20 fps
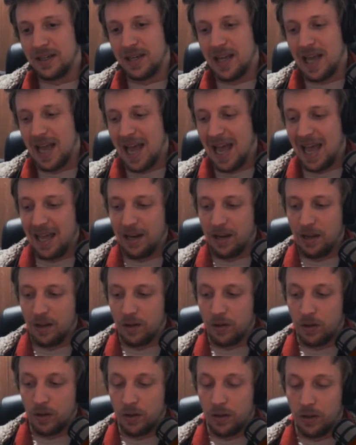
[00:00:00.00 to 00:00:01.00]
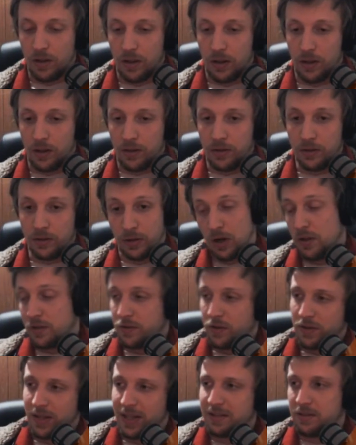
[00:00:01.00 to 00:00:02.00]
And,
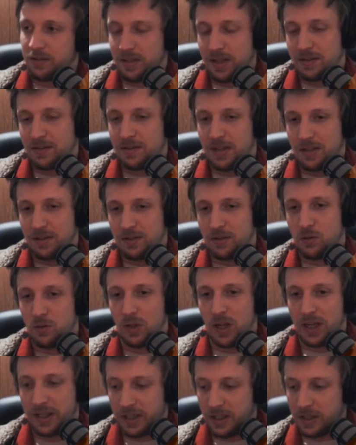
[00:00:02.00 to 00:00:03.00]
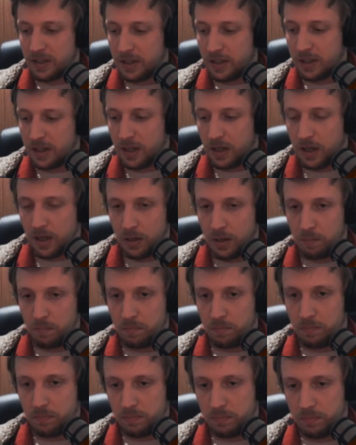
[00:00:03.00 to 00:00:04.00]
so that's a cool idea. And
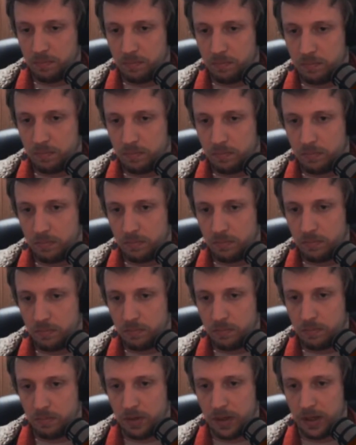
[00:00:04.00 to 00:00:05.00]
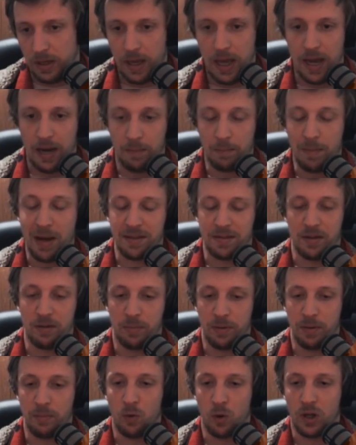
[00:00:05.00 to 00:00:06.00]
it makes it a
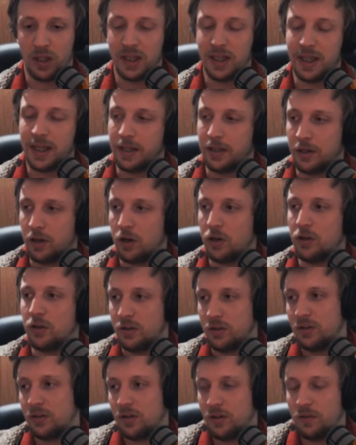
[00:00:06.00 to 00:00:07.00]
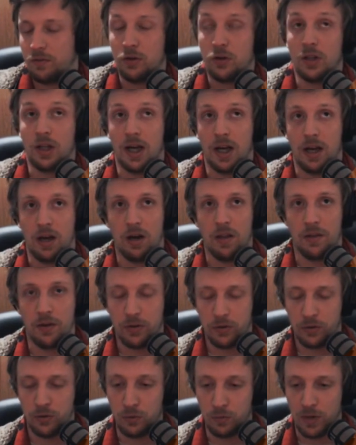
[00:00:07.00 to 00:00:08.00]
bit more clear, if you're like, oh, there
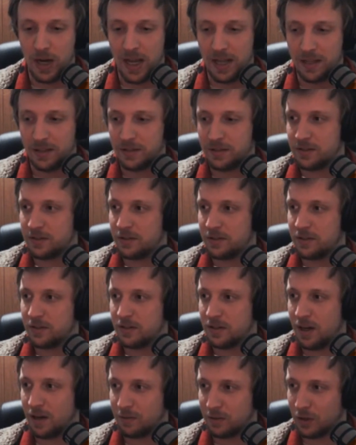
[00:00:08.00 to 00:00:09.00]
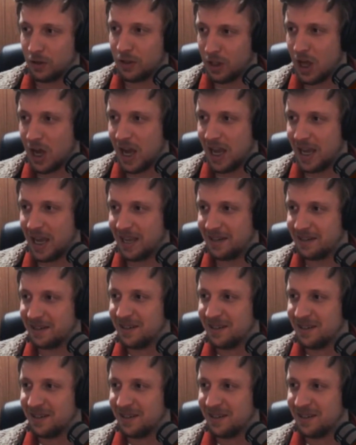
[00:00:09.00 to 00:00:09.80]
are two reds, I've got the lion,